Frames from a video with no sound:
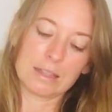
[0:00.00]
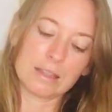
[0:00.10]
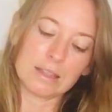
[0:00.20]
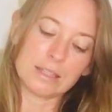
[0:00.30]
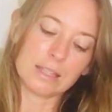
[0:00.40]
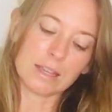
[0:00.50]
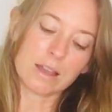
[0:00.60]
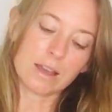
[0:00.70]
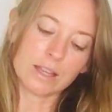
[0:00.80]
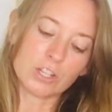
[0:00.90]
this
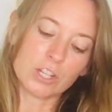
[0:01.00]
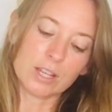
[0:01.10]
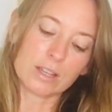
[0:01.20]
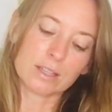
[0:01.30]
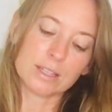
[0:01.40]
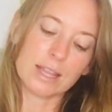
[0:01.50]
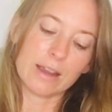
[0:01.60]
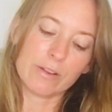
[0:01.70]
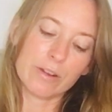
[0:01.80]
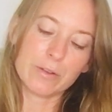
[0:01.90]
Akashic
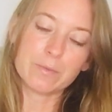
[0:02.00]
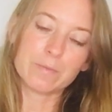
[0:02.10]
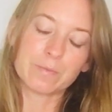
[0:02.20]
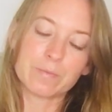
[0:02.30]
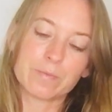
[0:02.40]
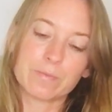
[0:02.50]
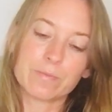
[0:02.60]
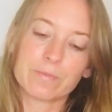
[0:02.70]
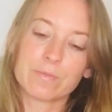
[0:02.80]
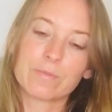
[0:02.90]
Tarot.
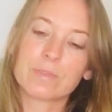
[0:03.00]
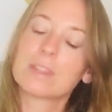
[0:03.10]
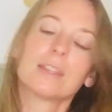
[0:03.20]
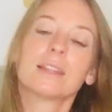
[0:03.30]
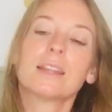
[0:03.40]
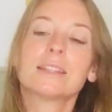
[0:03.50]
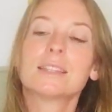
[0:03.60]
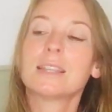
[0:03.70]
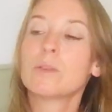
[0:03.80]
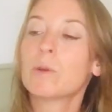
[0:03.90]
Let's
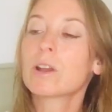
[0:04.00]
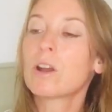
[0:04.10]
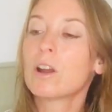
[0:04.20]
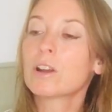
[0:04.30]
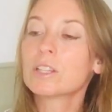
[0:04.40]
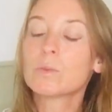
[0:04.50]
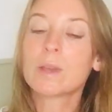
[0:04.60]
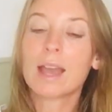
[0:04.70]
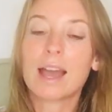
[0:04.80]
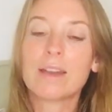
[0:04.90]
see what cards we
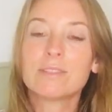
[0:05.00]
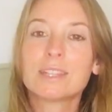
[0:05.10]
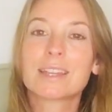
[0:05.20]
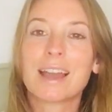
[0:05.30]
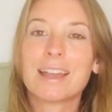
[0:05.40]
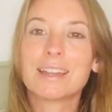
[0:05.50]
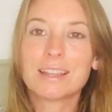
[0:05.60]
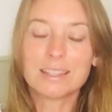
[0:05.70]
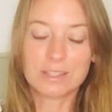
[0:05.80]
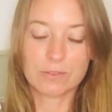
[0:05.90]
have to guide
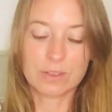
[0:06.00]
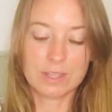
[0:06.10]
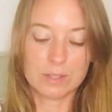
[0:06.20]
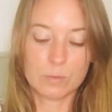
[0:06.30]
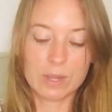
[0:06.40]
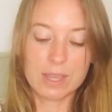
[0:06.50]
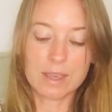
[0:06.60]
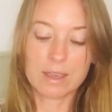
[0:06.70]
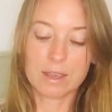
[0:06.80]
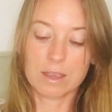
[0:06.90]
us for this
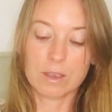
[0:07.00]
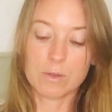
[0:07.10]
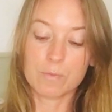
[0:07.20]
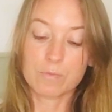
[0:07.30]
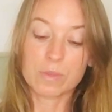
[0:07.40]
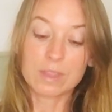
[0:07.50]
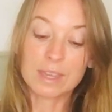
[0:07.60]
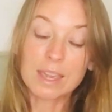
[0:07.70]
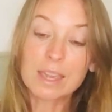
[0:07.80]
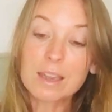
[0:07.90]
week. The
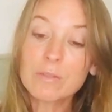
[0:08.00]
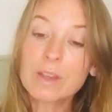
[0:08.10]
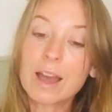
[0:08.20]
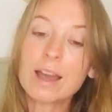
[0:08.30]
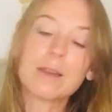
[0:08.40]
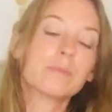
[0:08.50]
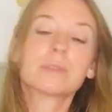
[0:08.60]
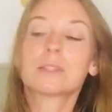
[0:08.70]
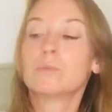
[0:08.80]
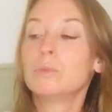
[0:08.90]
King of
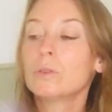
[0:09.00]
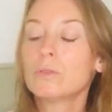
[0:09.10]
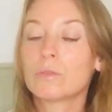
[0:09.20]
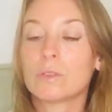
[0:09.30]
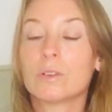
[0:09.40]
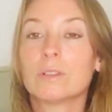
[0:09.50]
Cups, beautiful.